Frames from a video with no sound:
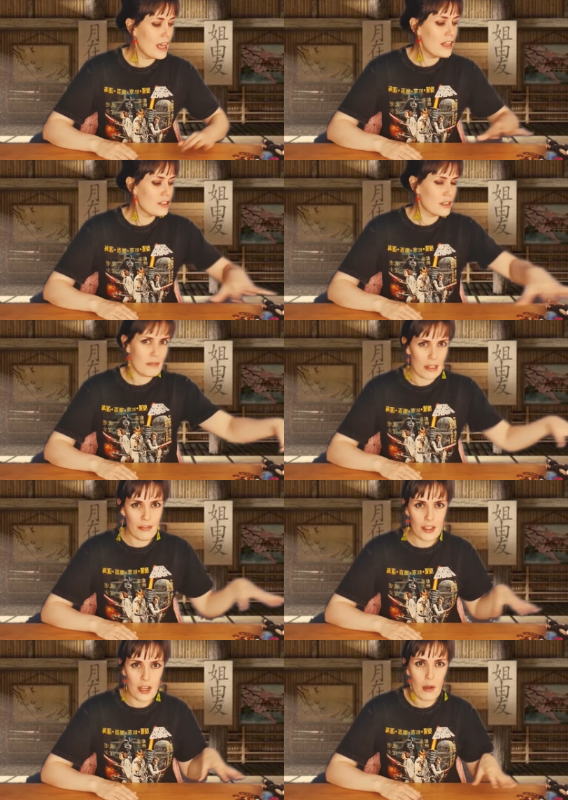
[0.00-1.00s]
some
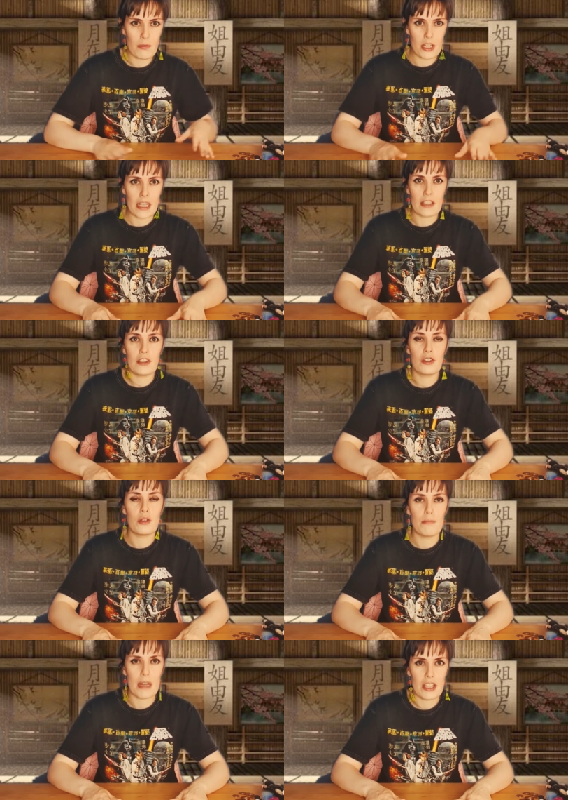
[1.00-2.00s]
different objects to
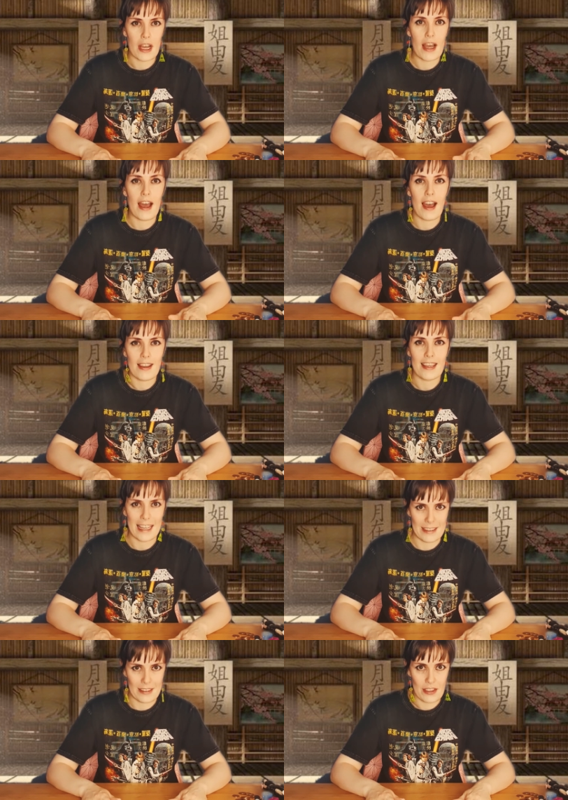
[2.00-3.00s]
measure
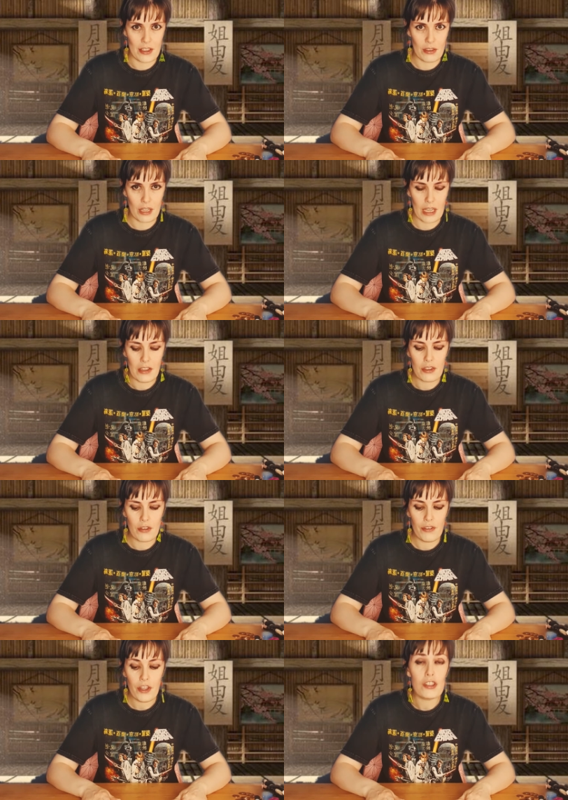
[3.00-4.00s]
against. Okay, so
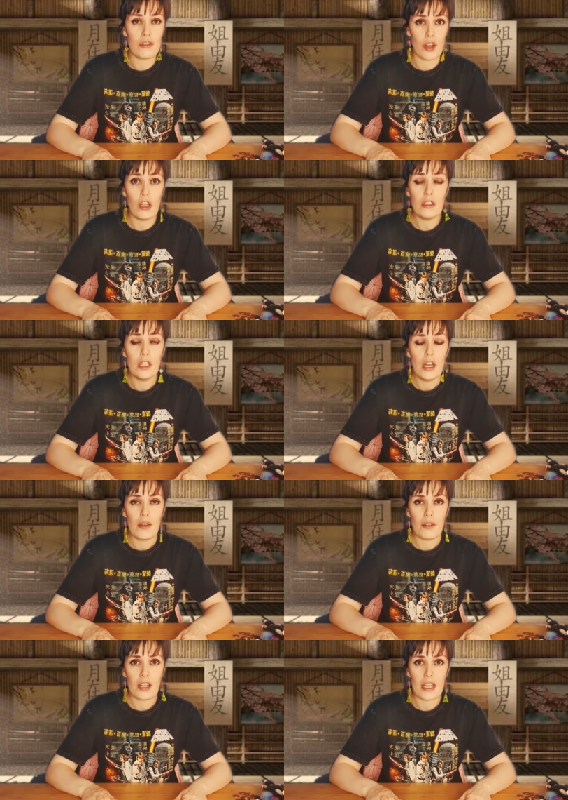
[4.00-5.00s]
first of all, I'm
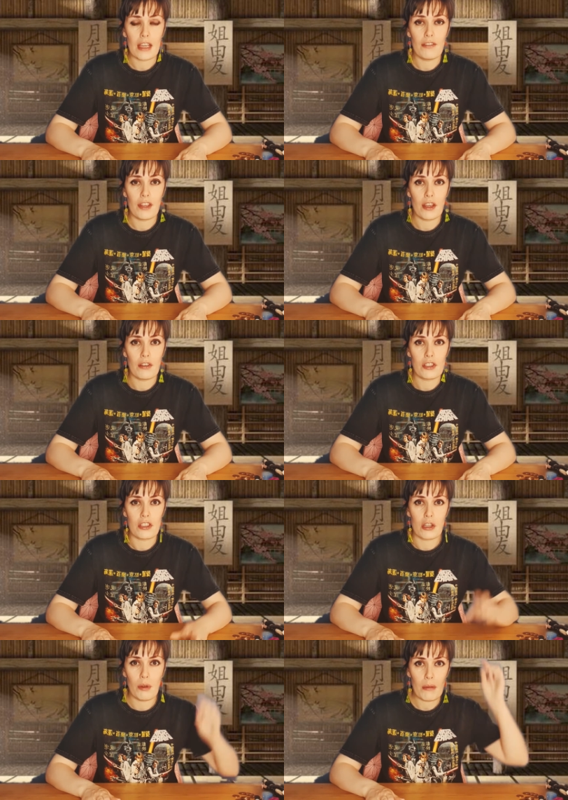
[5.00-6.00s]
going to give you just a
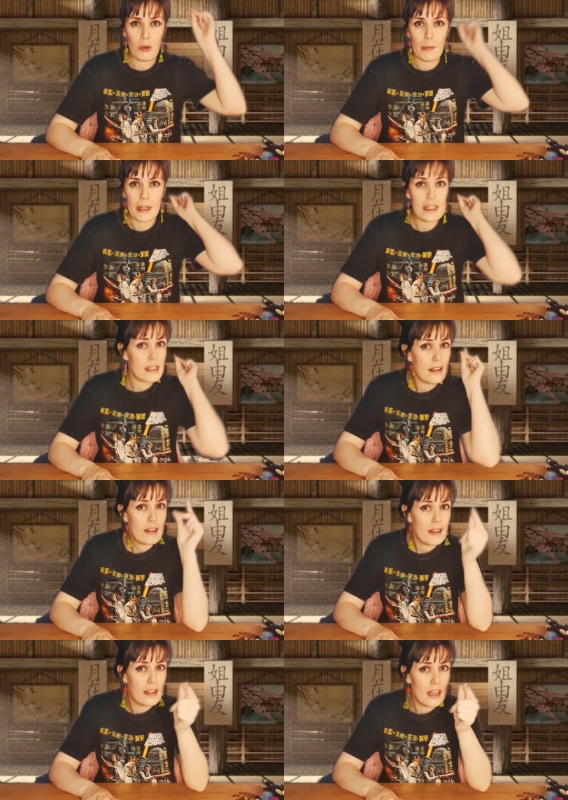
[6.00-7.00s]
quick moment
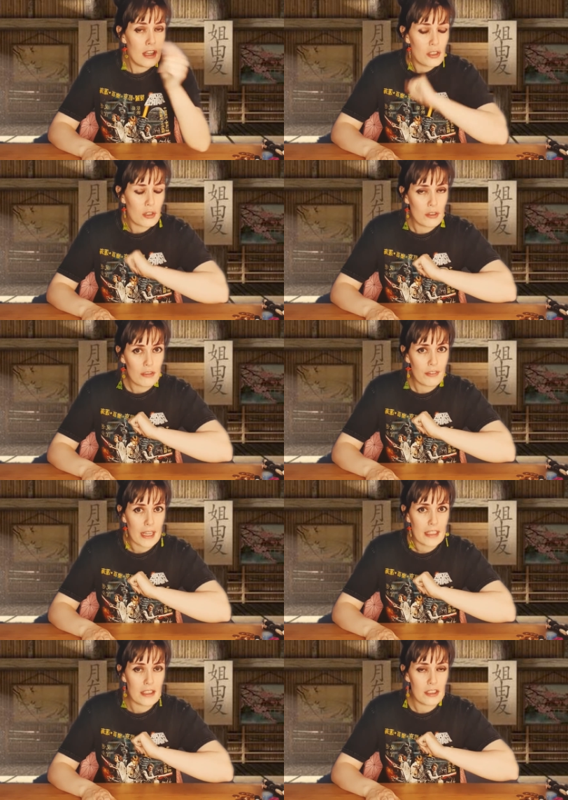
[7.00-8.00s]
to go and
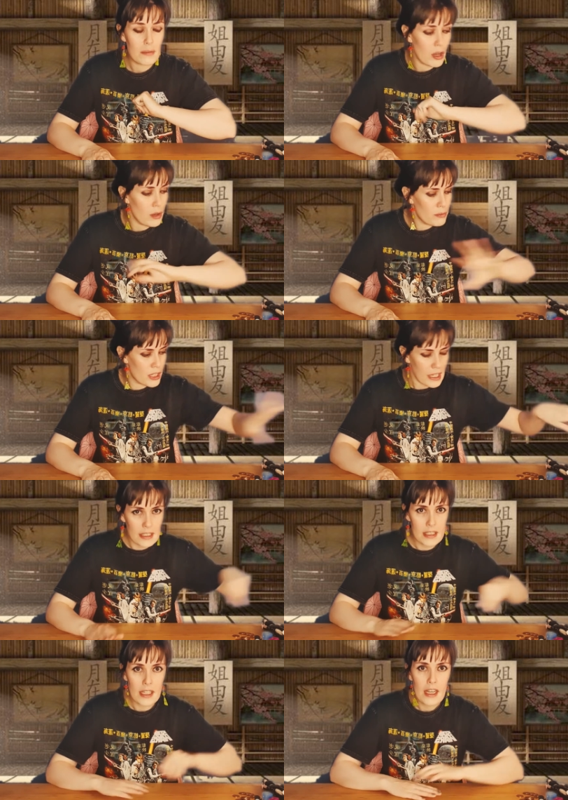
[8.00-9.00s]
find some
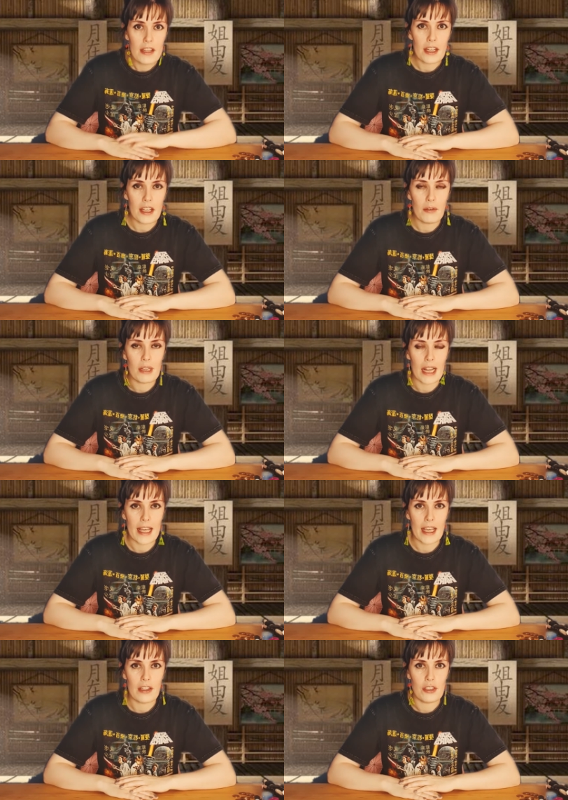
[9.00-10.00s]
objects that you would
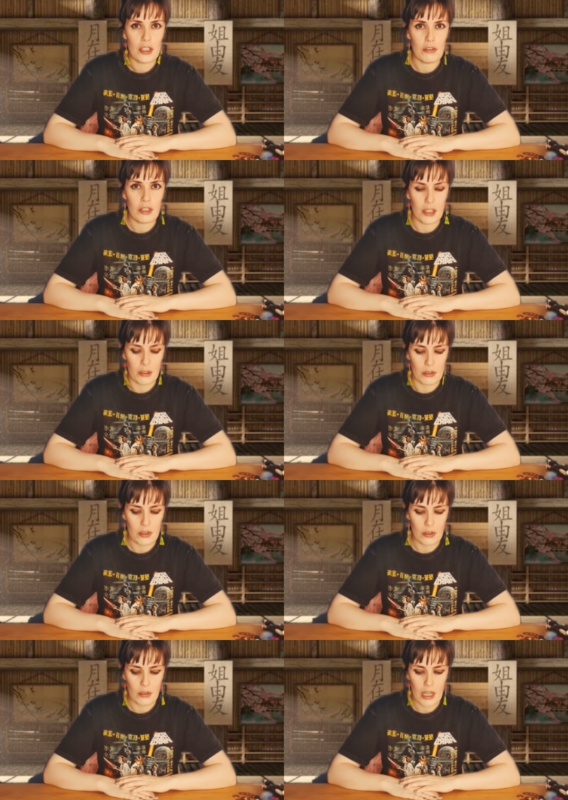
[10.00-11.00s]
like to use.
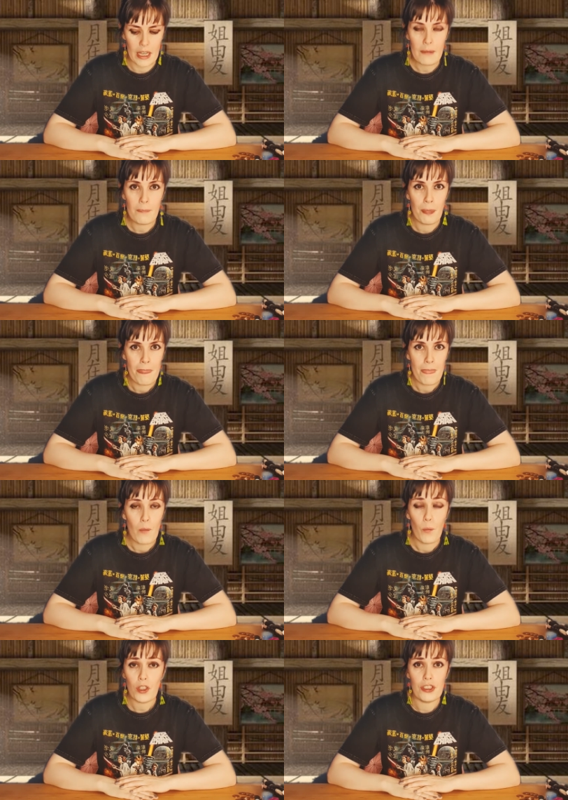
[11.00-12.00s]
Okay,
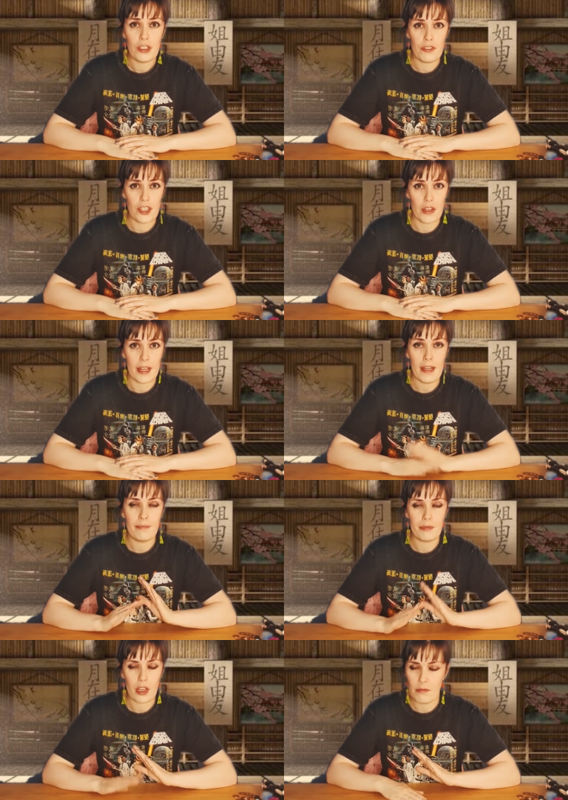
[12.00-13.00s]
once you've done that,
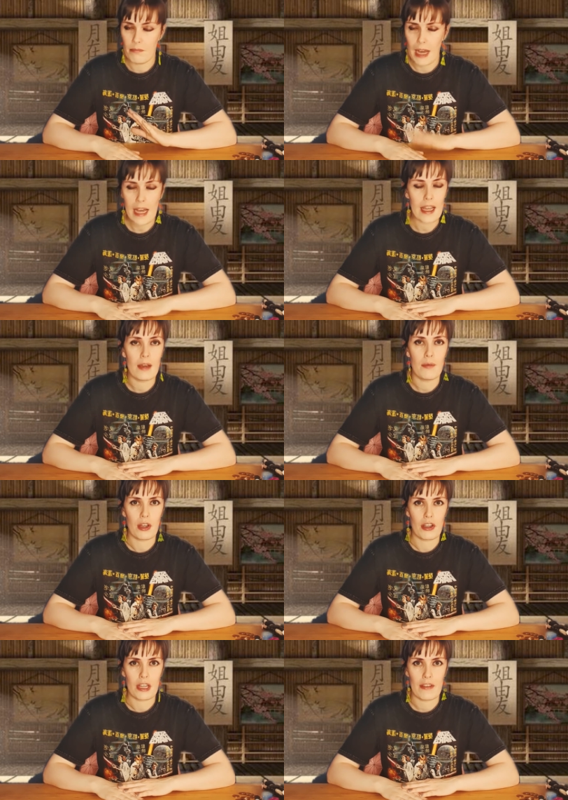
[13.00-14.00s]
come back and we're
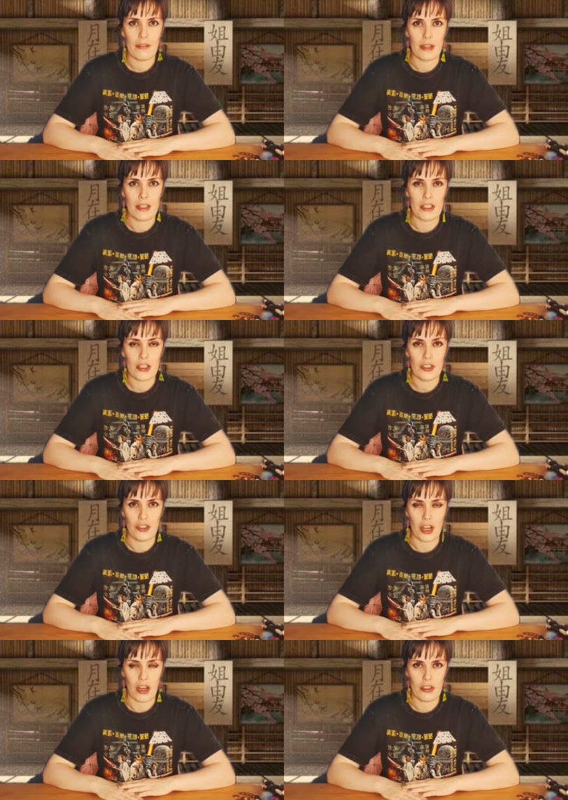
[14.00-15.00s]
going to give this a
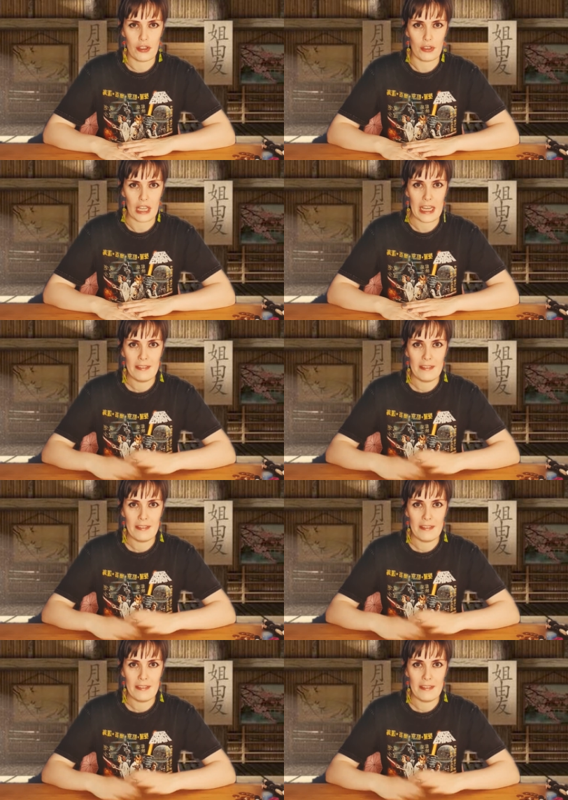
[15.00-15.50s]
start. Okay.